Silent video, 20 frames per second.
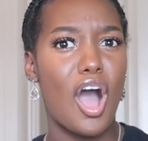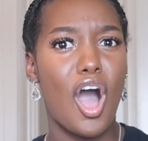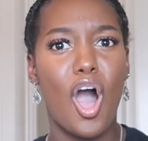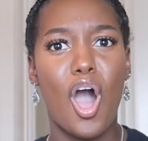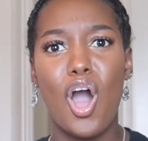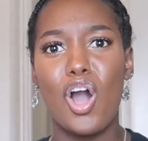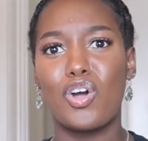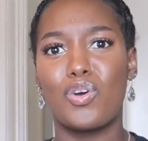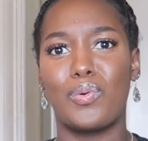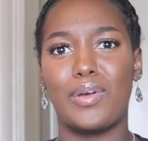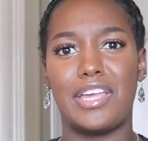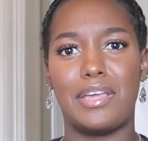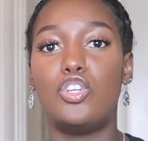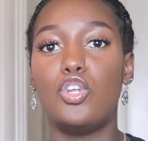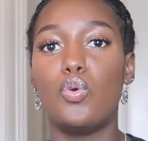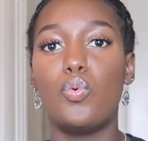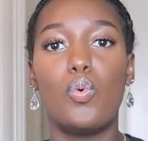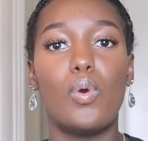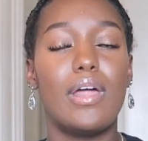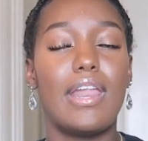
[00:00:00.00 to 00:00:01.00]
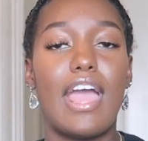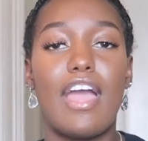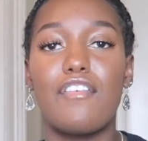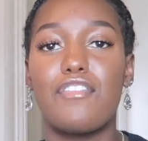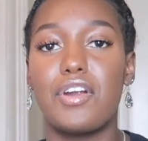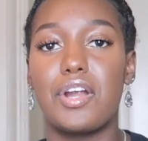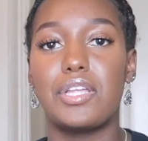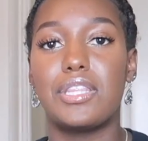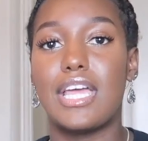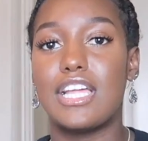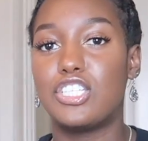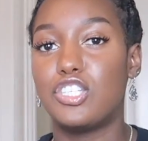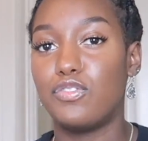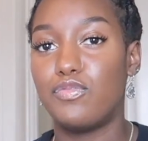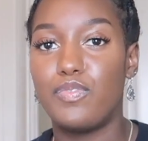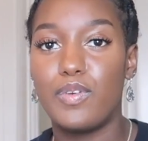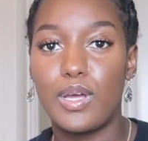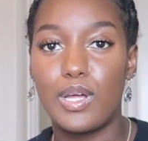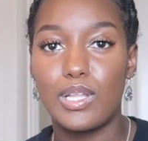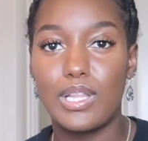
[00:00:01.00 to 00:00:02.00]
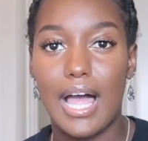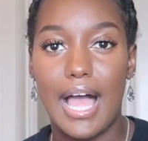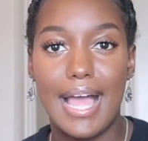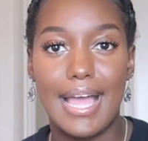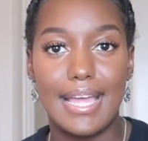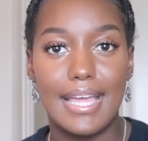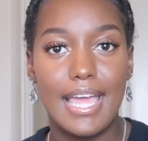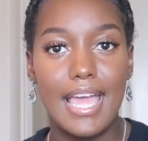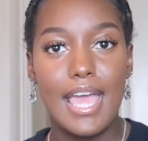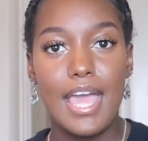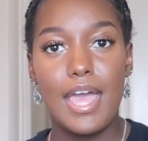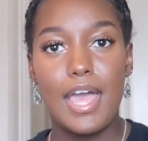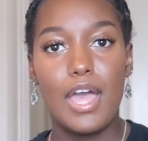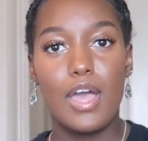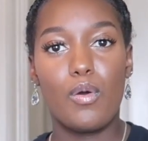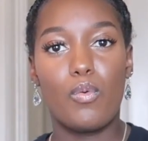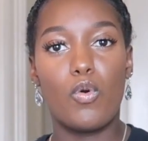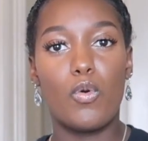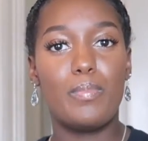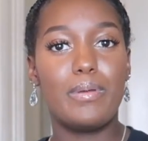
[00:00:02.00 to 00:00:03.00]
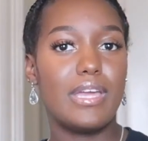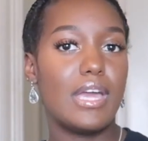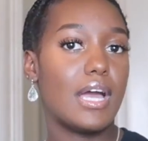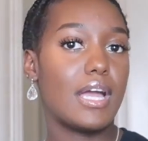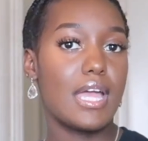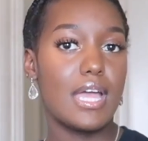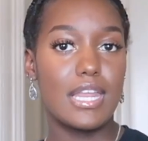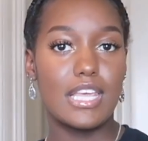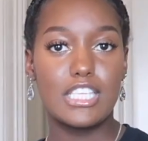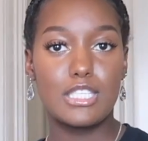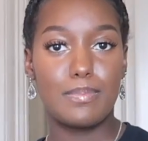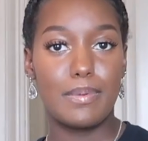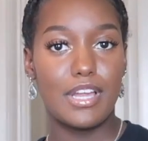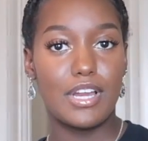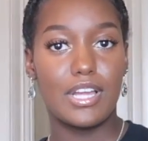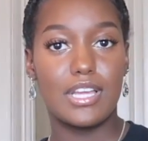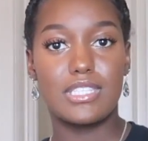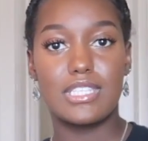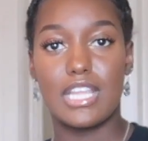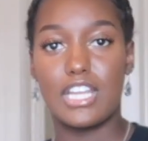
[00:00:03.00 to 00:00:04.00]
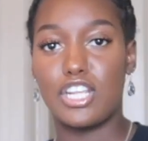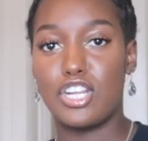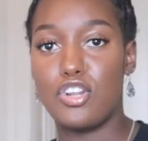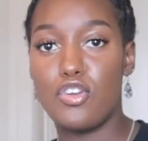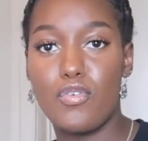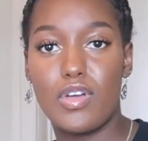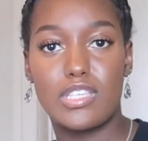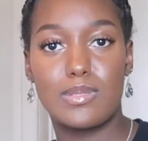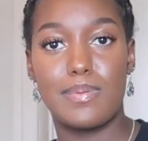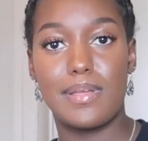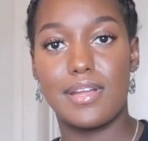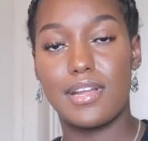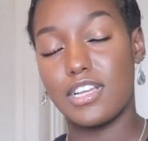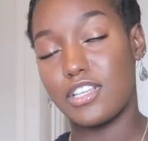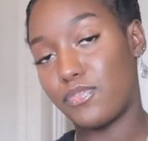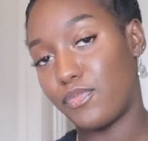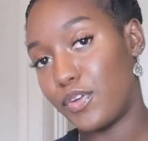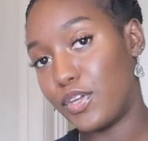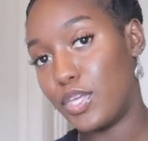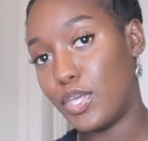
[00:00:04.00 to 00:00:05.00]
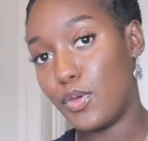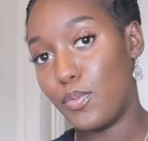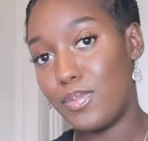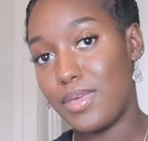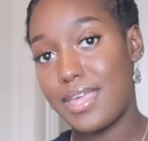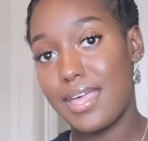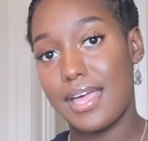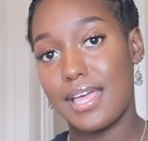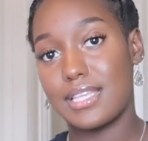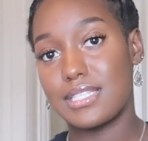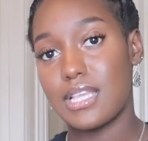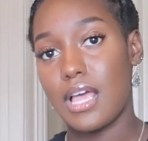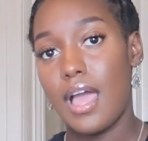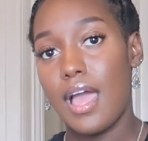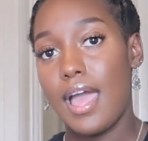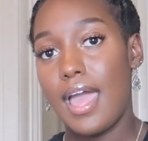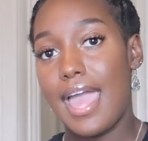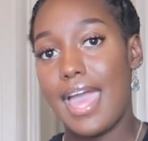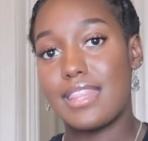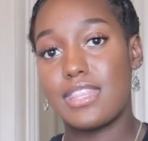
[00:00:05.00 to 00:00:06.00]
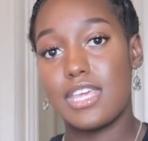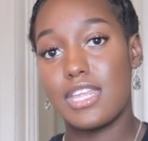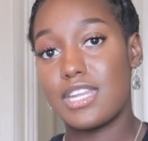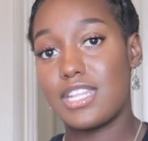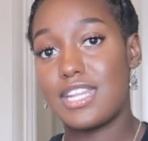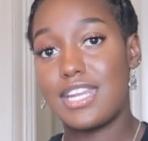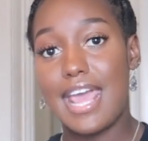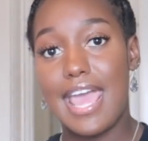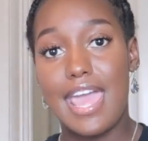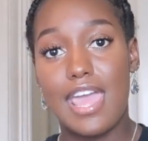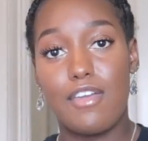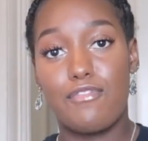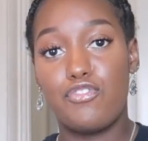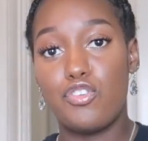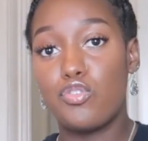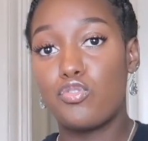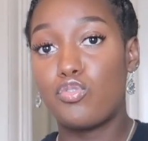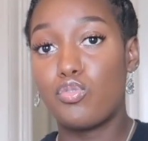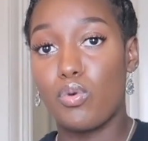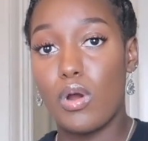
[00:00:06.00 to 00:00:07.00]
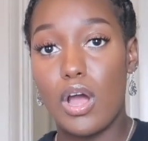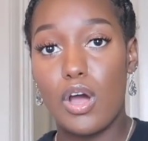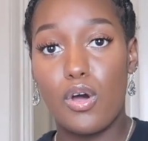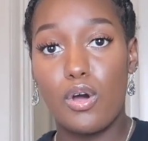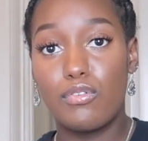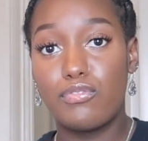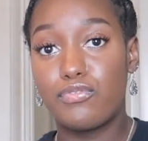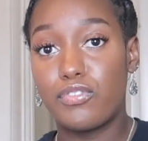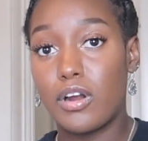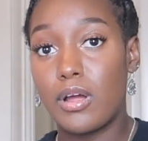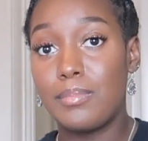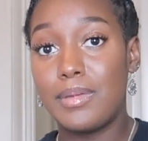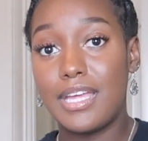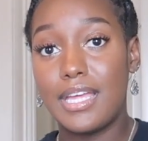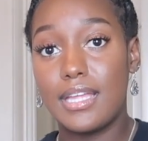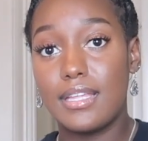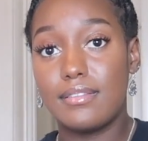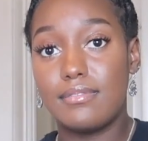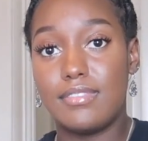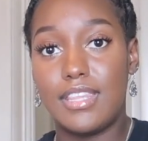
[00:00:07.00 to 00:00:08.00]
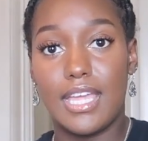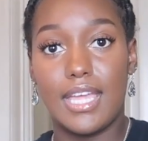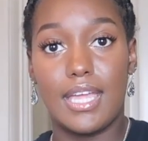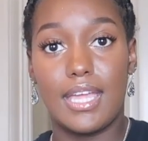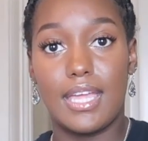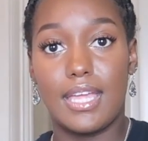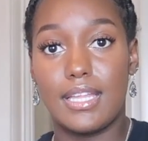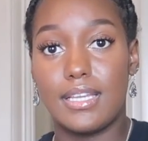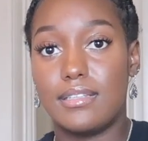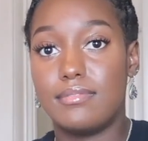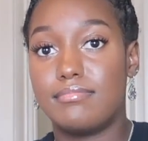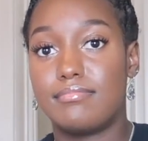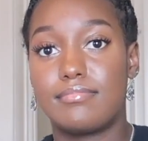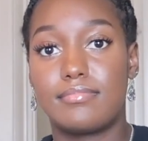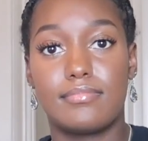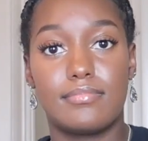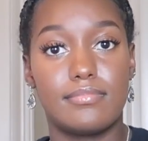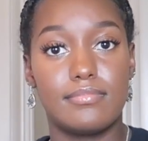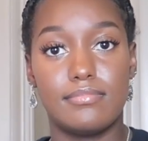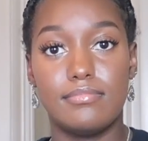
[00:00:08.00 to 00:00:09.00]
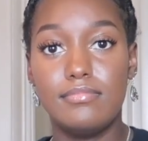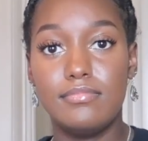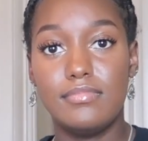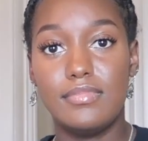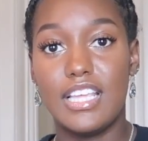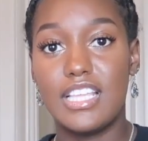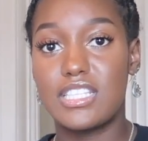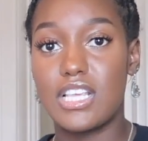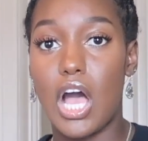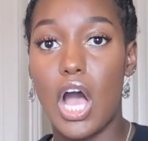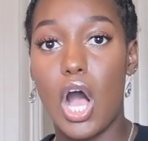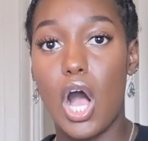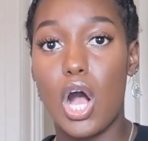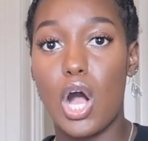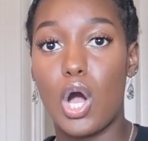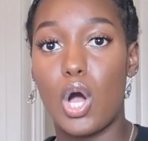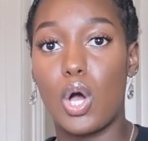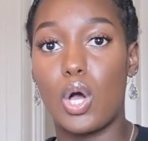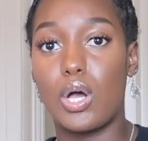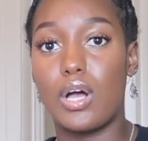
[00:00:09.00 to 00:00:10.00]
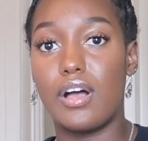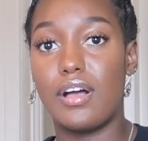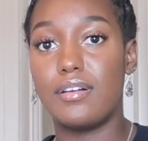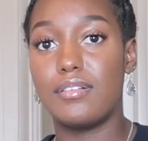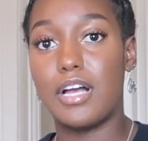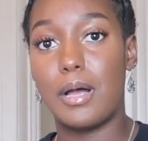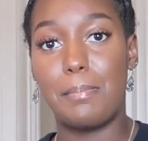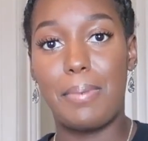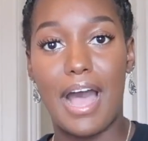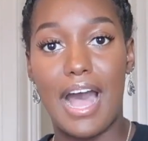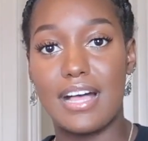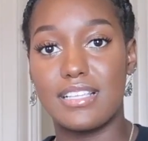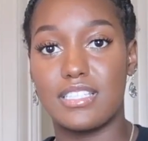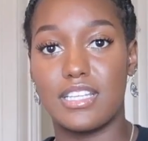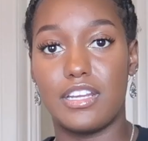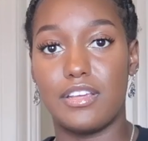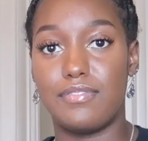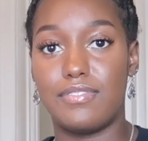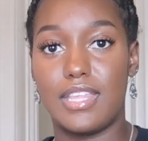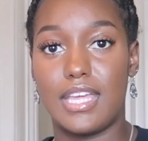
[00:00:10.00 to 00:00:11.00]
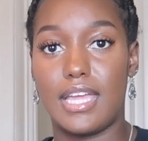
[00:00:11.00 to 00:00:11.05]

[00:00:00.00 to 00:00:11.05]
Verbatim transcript: a hall queen. Do whatever that you feel like will be a good experience and a new experience for you, because at the end of the day, if you grow from it, then it's all a positive